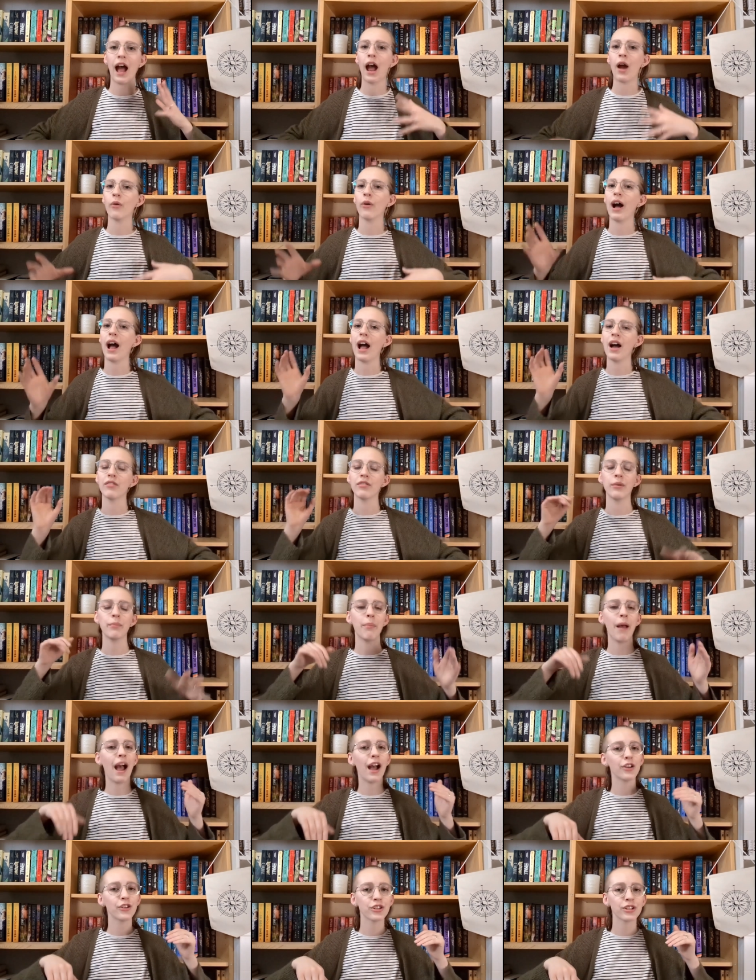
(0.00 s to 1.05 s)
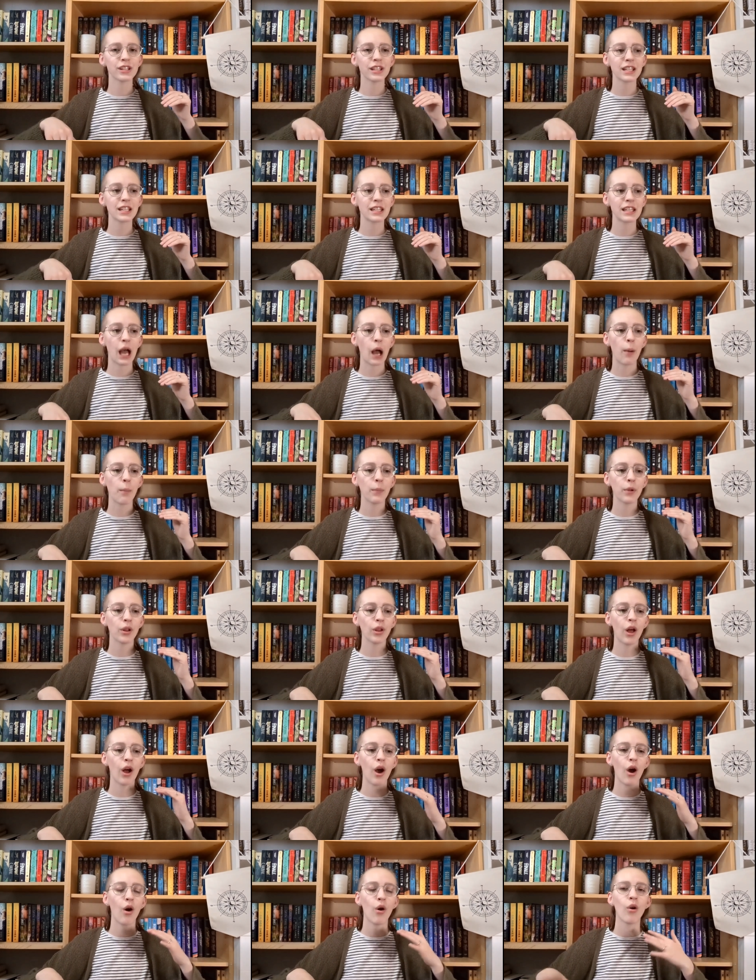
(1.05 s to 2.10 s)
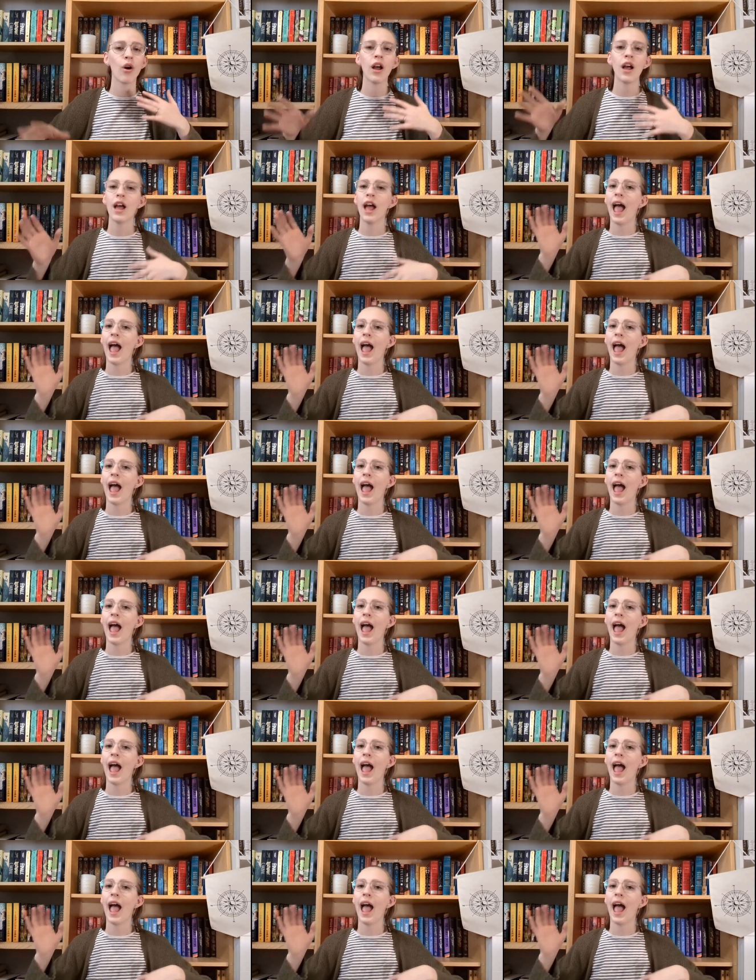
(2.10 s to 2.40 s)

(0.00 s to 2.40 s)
I will have the badges linked down below.